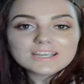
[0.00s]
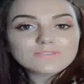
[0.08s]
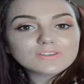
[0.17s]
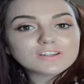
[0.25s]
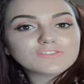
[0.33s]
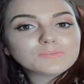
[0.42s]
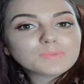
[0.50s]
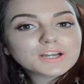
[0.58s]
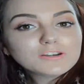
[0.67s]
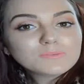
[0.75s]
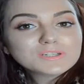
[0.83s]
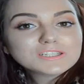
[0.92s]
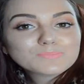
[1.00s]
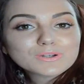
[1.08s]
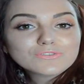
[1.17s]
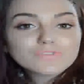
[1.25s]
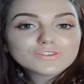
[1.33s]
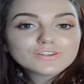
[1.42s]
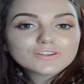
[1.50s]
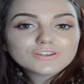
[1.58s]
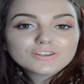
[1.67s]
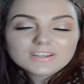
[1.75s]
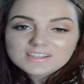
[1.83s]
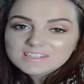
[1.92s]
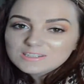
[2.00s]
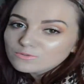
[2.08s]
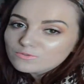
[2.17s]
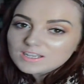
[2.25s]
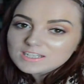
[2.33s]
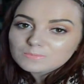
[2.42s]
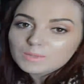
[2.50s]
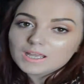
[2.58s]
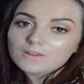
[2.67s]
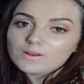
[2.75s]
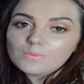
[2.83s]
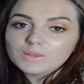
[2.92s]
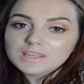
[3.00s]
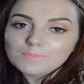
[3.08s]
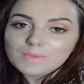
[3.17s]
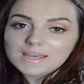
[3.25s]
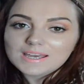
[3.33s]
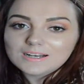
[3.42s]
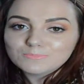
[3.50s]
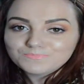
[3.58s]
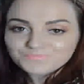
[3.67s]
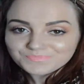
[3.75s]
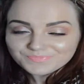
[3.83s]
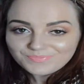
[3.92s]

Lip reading: Even if it might not be spring for you, it's still fun to play around with your makeup.